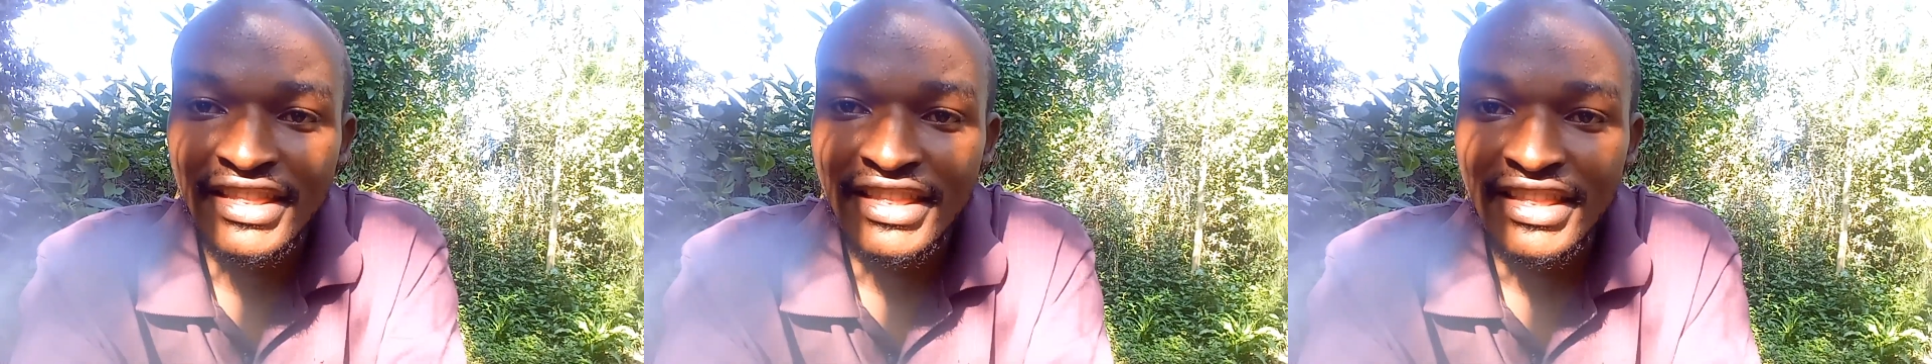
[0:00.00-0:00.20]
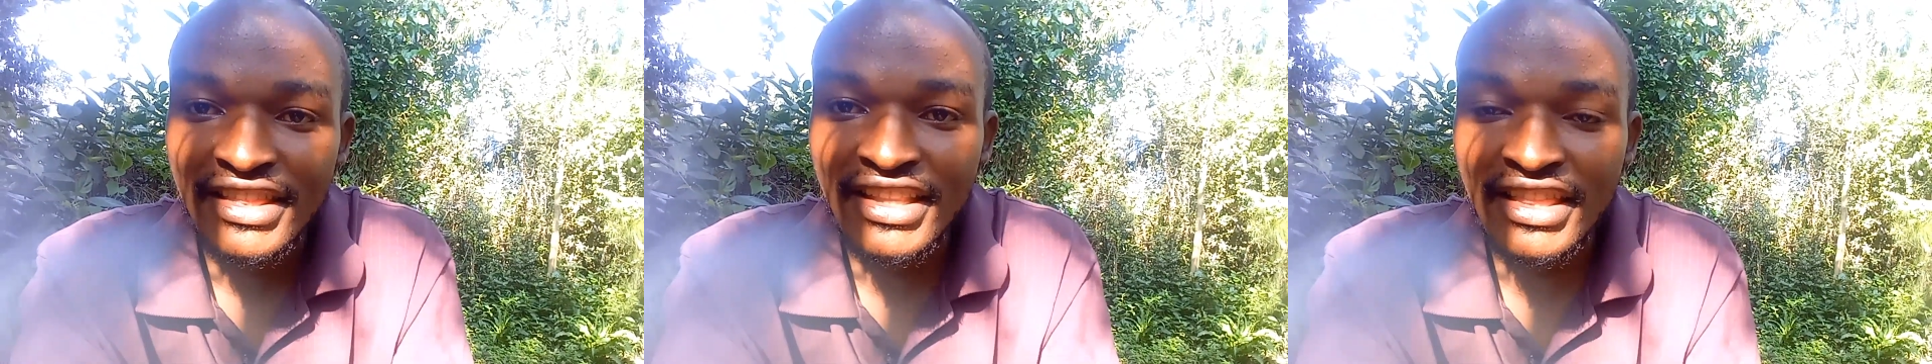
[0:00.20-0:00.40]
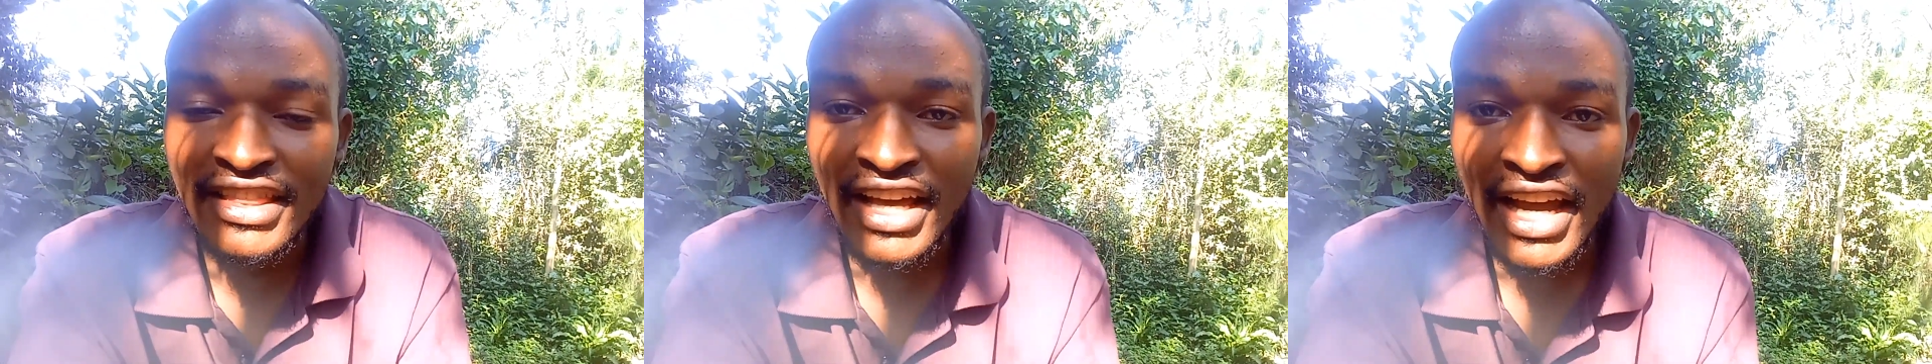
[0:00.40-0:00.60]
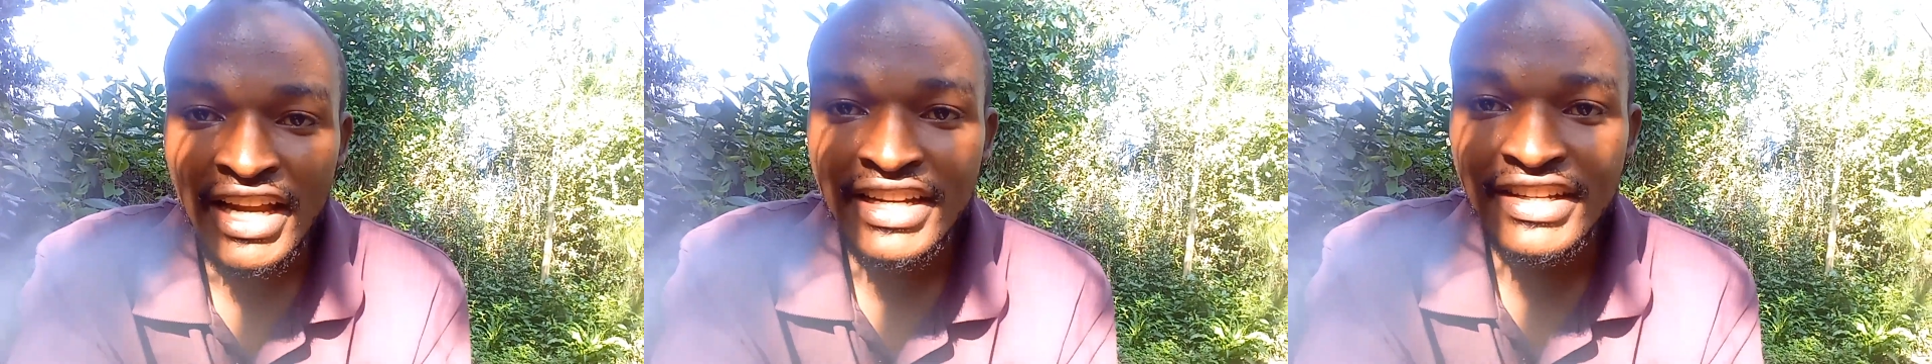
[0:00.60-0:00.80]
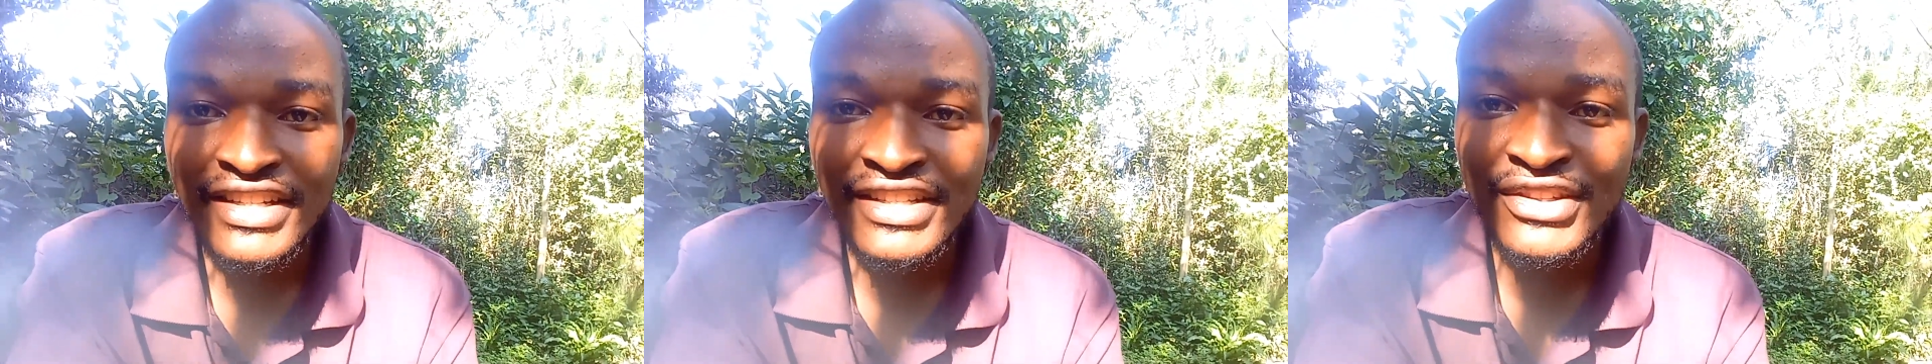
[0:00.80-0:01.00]
The
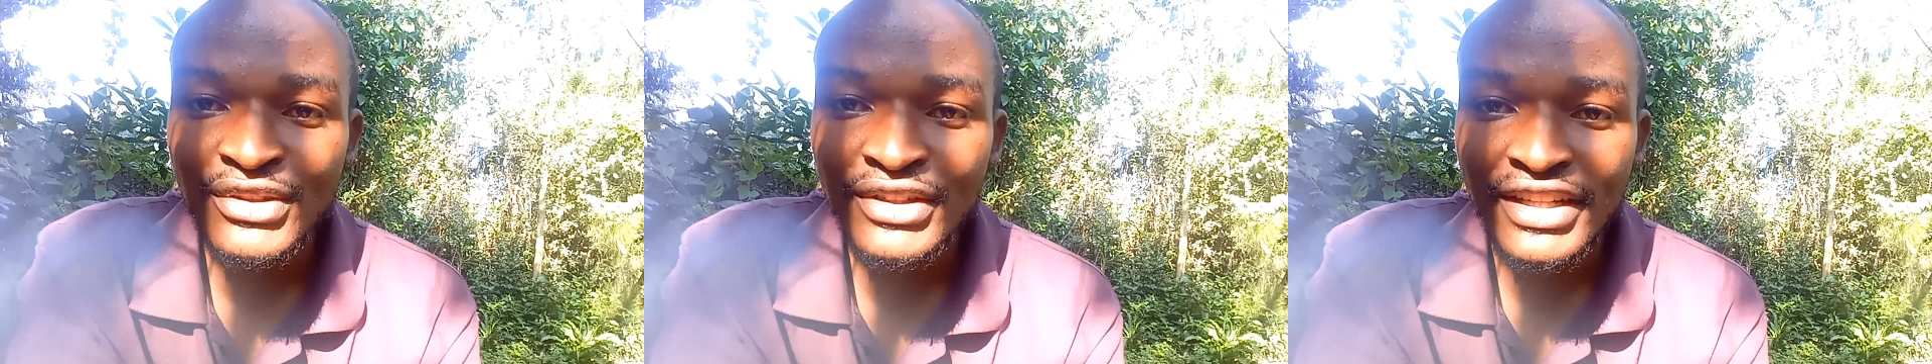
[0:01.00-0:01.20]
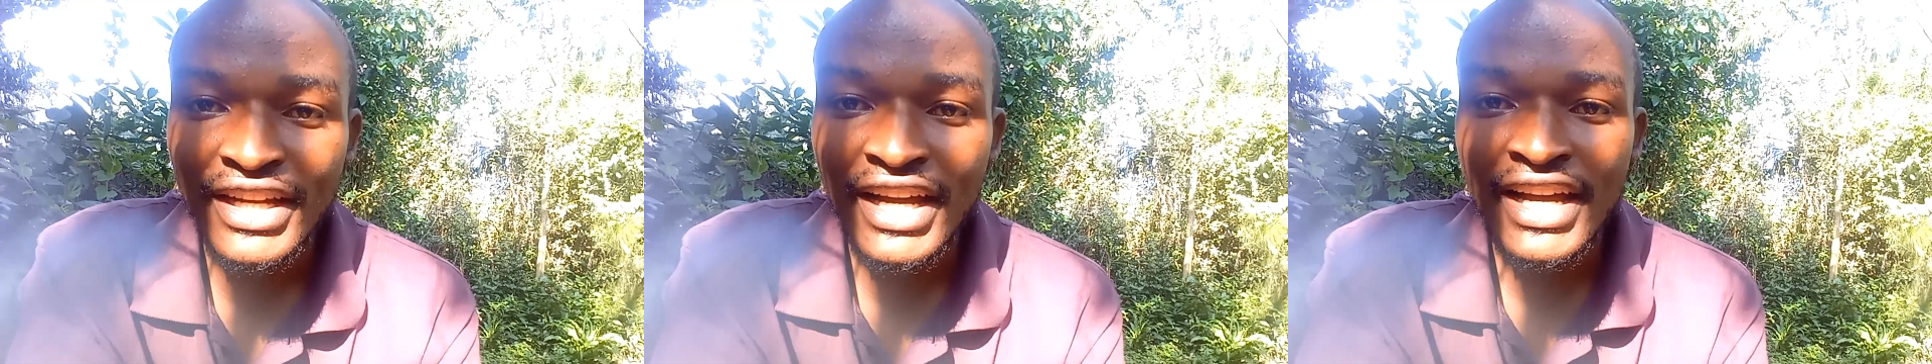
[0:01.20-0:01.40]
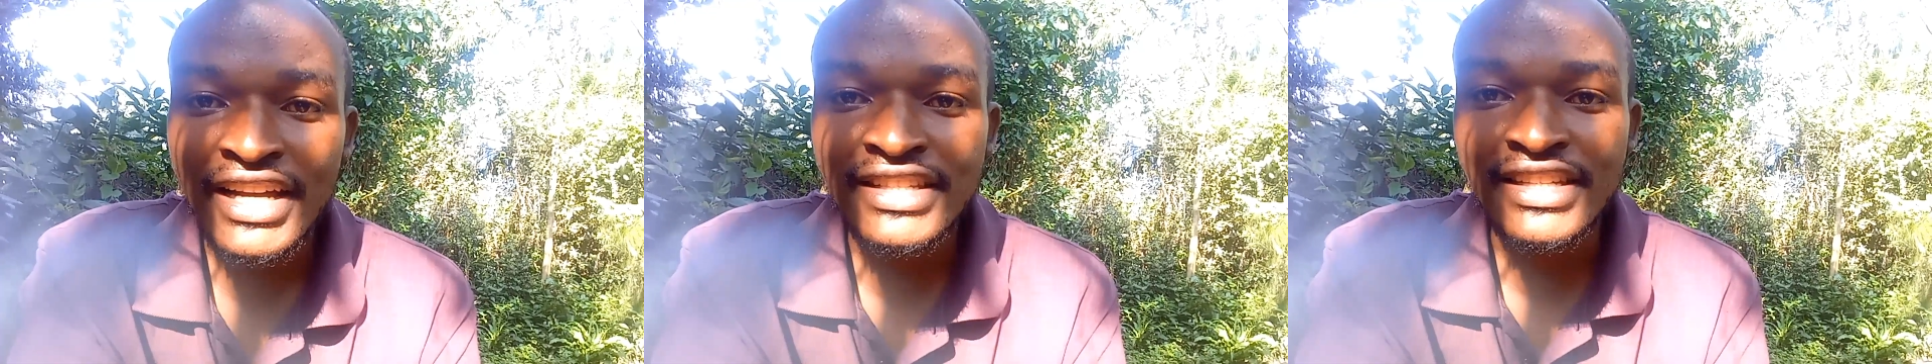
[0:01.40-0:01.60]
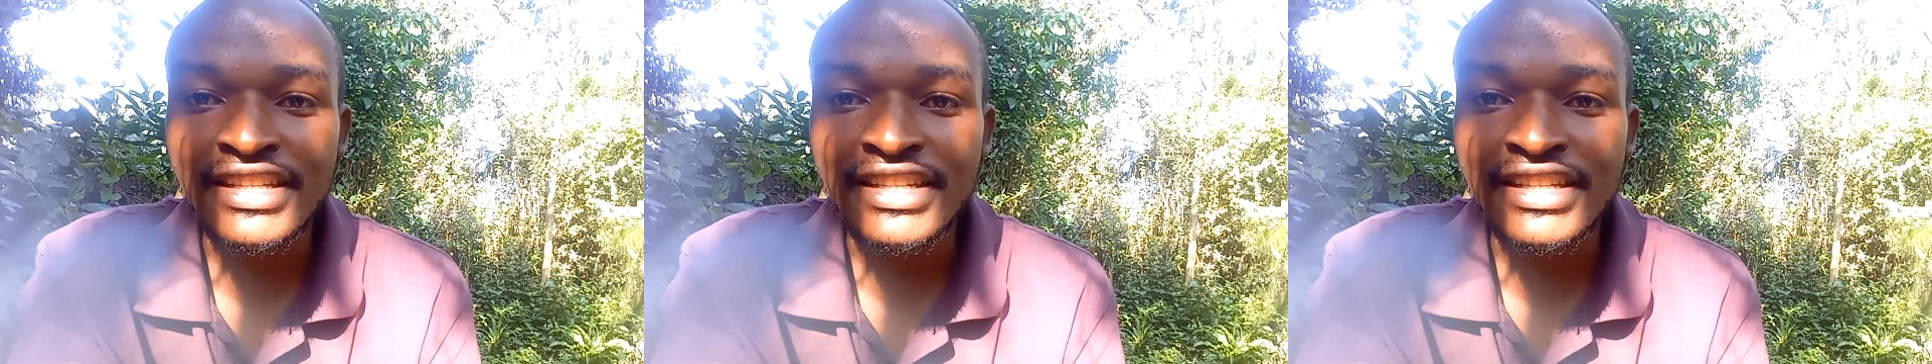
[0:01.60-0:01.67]
third reason, guys,